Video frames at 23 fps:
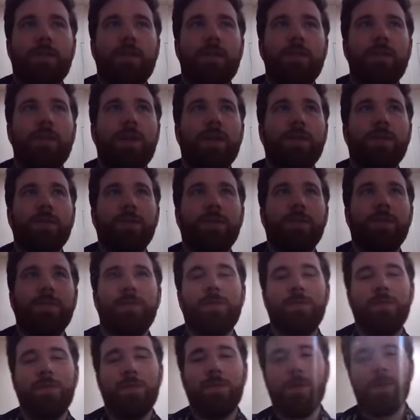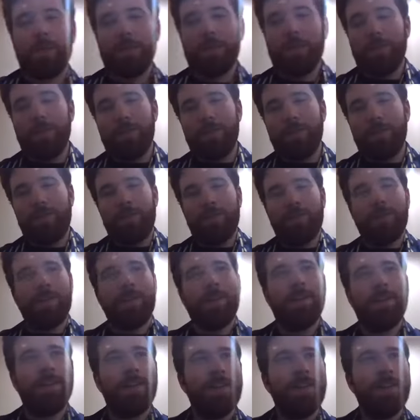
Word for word: doing well. How are you doing?